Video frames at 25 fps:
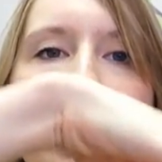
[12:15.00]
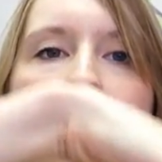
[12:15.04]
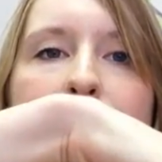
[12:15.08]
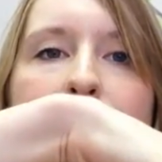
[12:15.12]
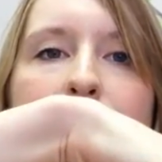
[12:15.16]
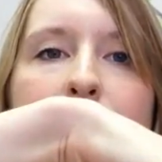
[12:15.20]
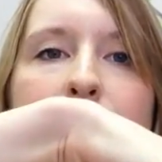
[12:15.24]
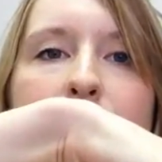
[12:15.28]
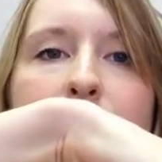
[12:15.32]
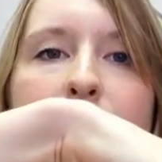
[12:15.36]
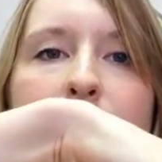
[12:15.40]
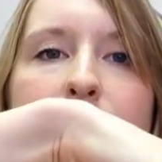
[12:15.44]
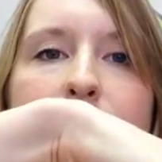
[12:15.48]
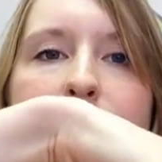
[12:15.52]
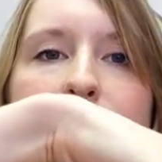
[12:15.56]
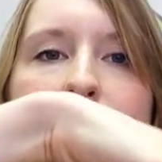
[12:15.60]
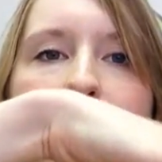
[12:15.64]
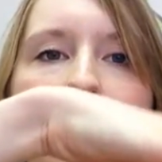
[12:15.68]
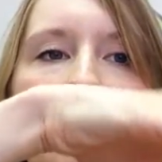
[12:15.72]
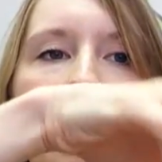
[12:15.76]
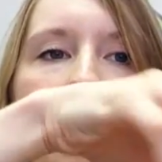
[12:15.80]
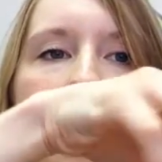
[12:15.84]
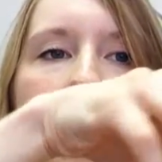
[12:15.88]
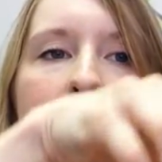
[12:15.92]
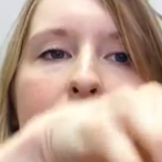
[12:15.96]
like this
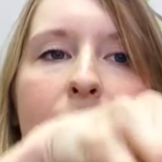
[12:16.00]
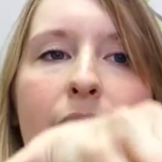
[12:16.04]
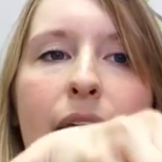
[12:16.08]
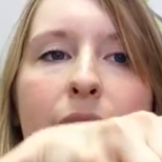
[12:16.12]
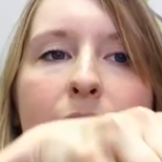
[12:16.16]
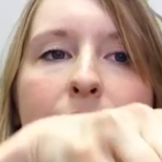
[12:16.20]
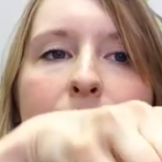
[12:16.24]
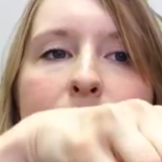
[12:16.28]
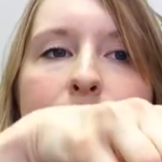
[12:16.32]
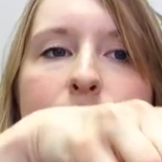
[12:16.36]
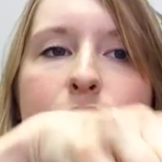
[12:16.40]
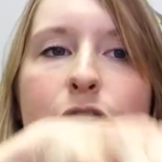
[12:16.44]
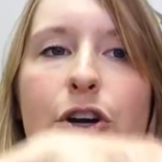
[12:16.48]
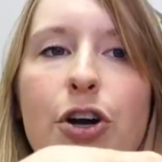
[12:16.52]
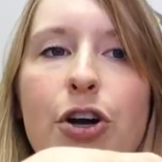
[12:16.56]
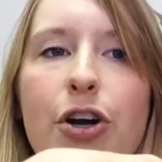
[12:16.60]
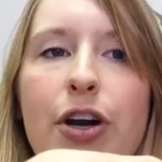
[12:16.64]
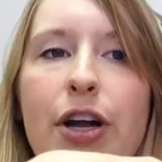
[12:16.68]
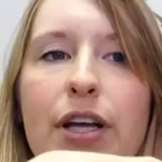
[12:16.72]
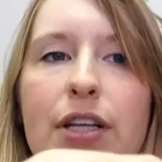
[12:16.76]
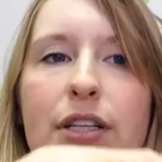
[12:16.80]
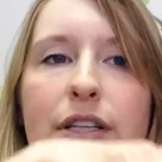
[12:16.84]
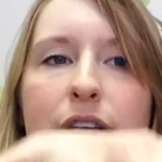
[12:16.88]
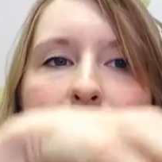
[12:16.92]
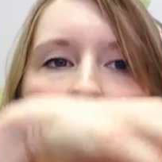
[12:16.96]
and turn
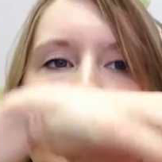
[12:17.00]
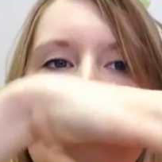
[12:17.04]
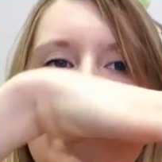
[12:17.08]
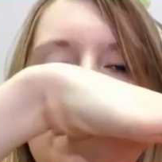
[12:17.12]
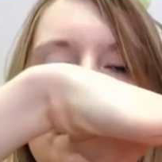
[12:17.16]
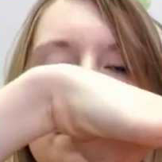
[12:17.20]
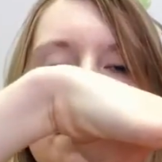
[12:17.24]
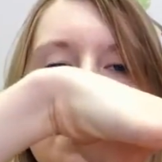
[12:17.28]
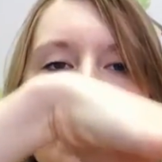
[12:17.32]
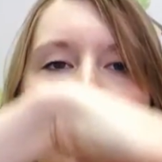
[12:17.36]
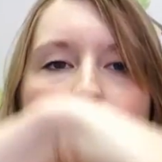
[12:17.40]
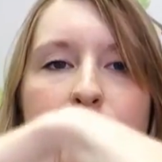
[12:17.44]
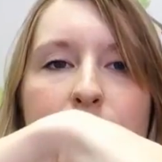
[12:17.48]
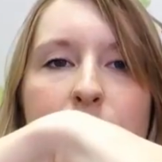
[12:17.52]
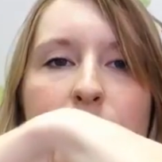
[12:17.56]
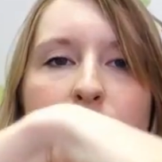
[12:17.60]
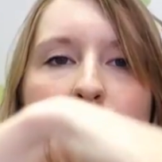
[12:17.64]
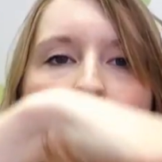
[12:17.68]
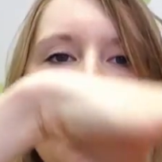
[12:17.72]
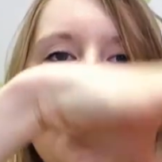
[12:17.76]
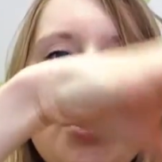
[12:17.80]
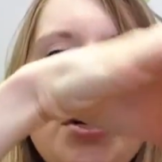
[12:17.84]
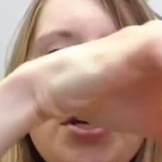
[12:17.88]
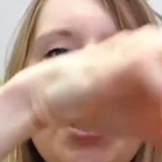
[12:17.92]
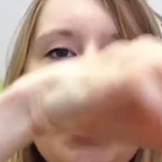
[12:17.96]
it as if using a
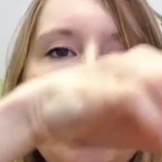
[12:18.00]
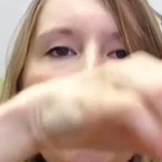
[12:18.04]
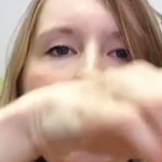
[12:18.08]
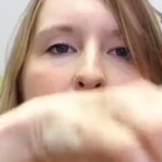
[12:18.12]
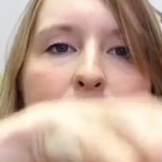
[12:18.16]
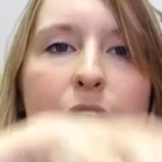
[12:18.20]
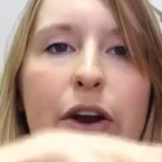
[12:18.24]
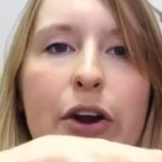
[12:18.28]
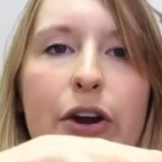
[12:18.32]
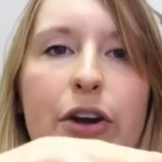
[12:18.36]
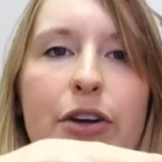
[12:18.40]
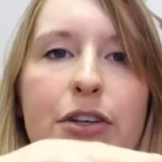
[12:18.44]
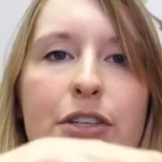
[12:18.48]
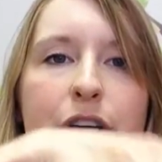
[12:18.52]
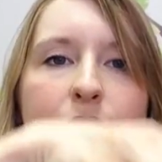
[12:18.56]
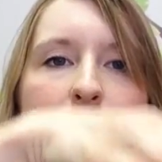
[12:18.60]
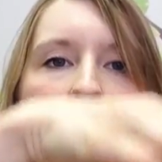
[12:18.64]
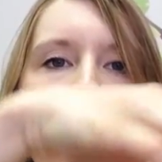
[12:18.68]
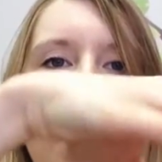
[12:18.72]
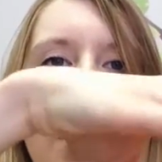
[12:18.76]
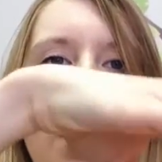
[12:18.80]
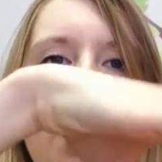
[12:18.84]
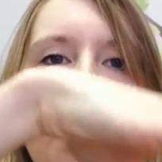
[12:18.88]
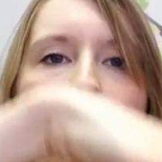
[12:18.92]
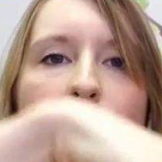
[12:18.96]
cookie cutter to
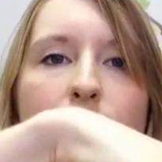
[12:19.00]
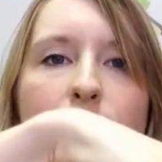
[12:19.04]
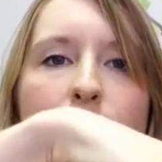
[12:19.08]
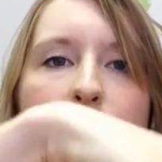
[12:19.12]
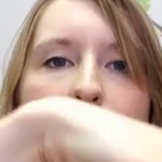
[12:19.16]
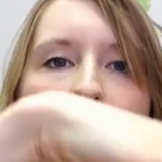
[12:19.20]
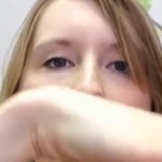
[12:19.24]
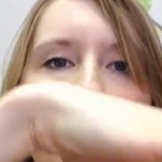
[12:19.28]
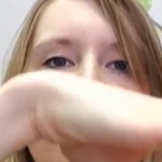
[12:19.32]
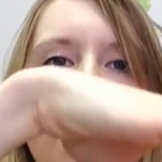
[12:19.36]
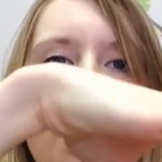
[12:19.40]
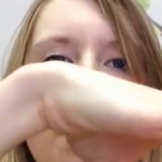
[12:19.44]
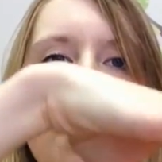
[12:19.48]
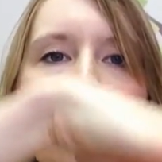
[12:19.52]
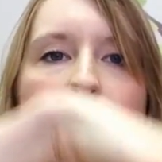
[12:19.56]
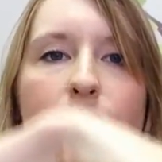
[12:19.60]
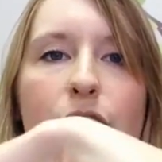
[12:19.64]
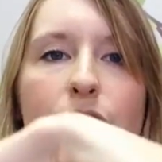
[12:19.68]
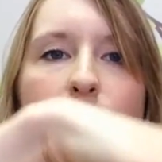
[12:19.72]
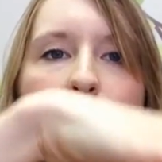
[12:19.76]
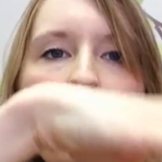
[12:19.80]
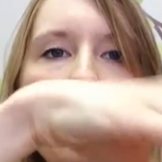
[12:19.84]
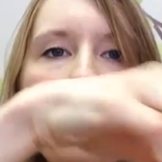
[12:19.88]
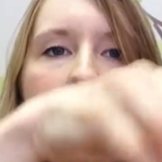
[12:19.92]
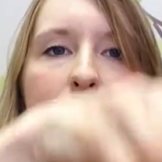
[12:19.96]
cut out a cookie.
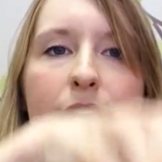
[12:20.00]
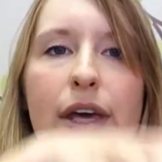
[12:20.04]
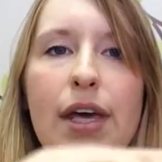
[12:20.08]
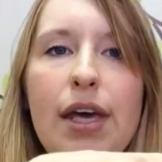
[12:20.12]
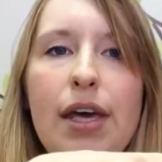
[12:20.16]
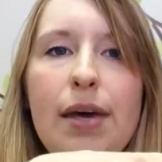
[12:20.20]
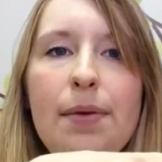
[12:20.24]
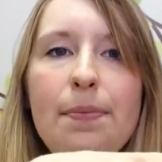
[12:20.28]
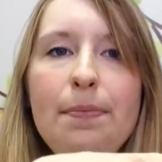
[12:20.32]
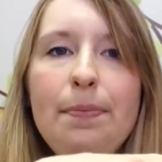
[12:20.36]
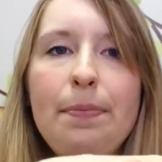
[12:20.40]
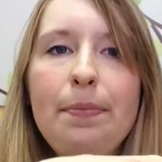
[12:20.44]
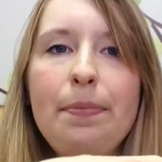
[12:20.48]
Cookie.